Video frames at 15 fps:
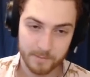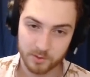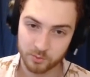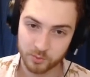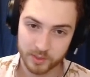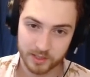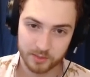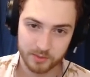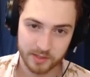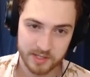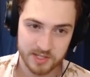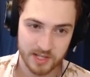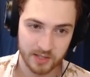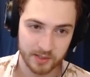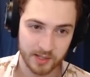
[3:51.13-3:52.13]
Really, really
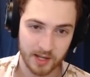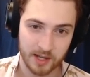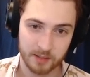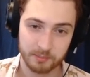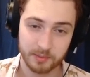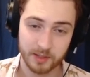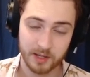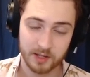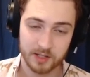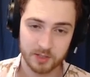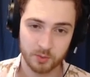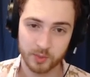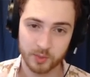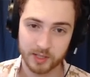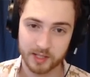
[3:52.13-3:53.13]
solid comp.
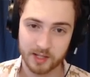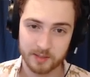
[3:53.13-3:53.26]
Really